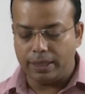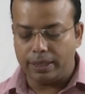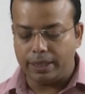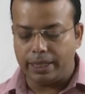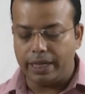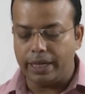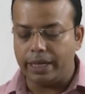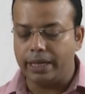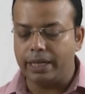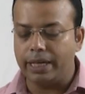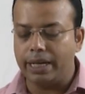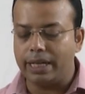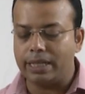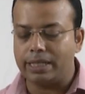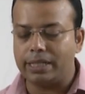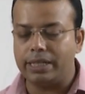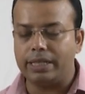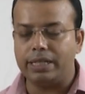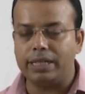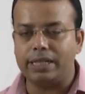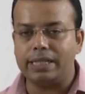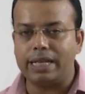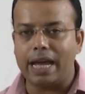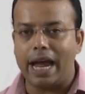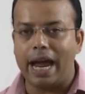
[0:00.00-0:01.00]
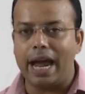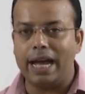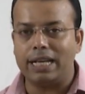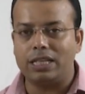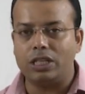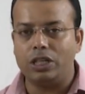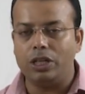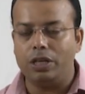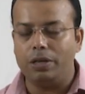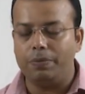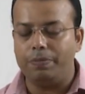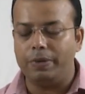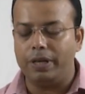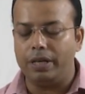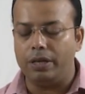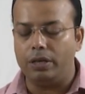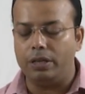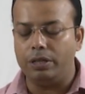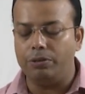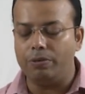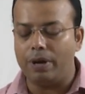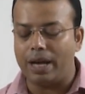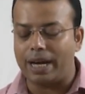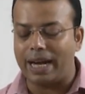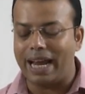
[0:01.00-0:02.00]
thickness it is
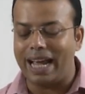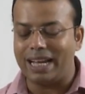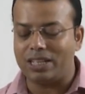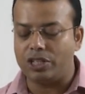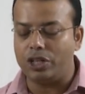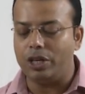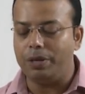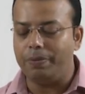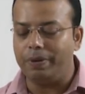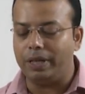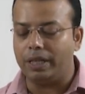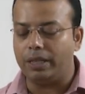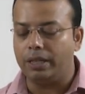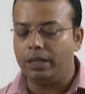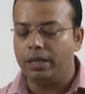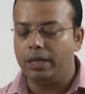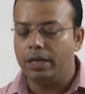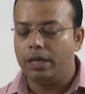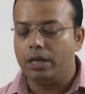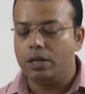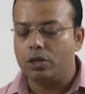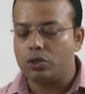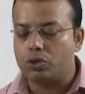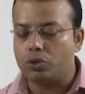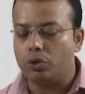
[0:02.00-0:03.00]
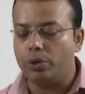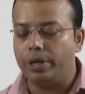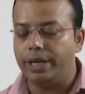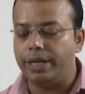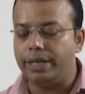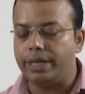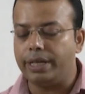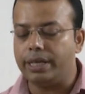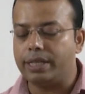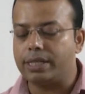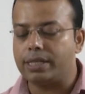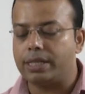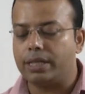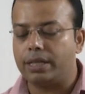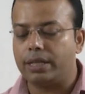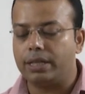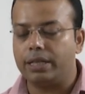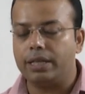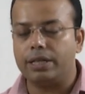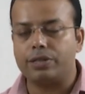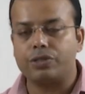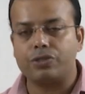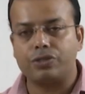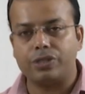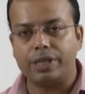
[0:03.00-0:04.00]
you are achieving, so it is
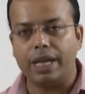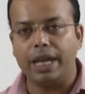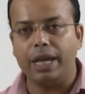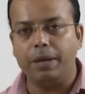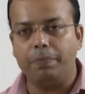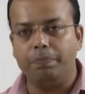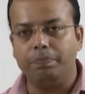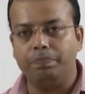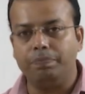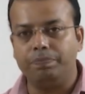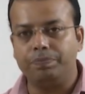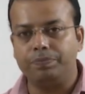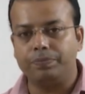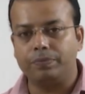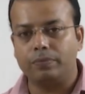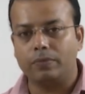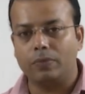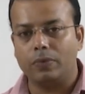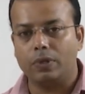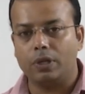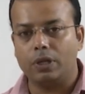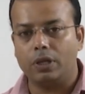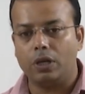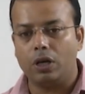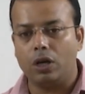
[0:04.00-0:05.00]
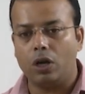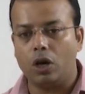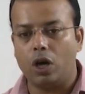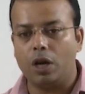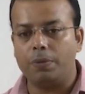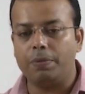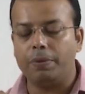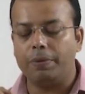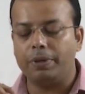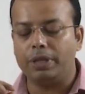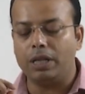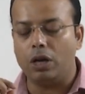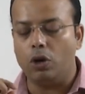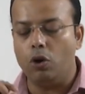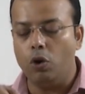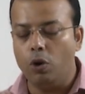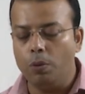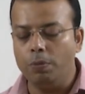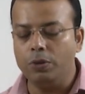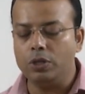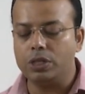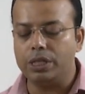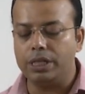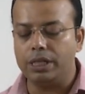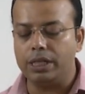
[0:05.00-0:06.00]
the same or maybe the
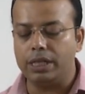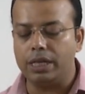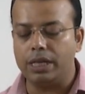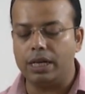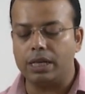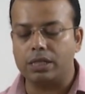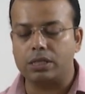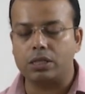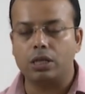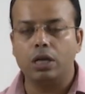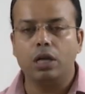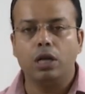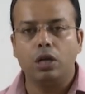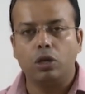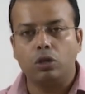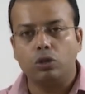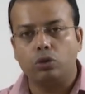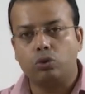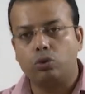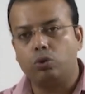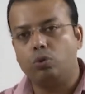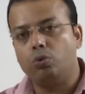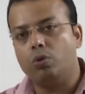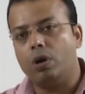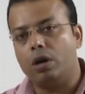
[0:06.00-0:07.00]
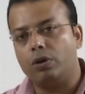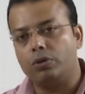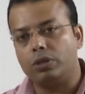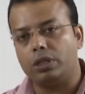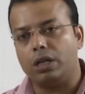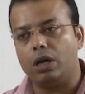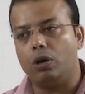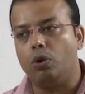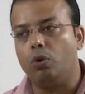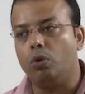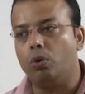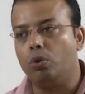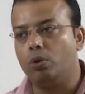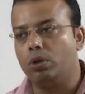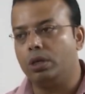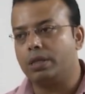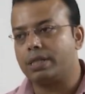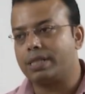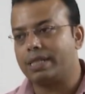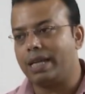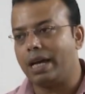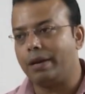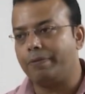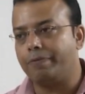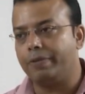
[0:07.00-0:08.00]
homogeneous throughout the whole
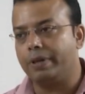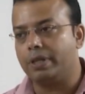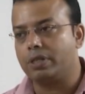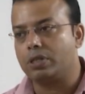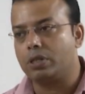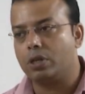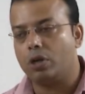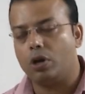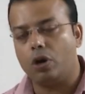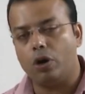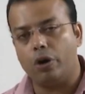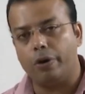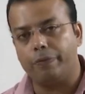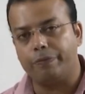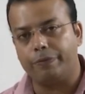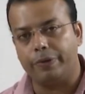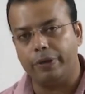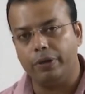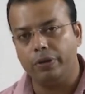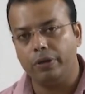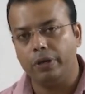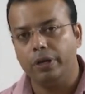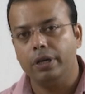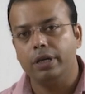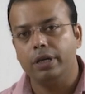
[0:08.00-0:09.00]
surface of your